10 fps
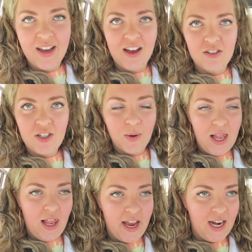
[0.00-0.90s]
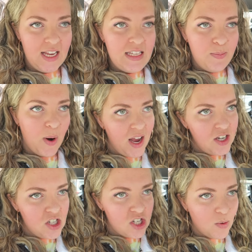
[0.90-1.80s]
going out to a ladies
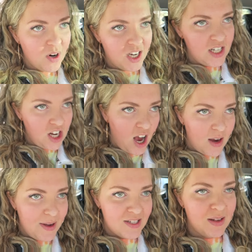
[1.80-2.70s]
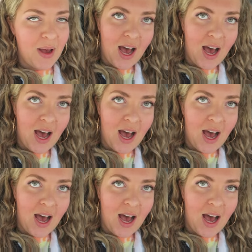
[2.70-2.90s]
brunch. We're gonna talk about some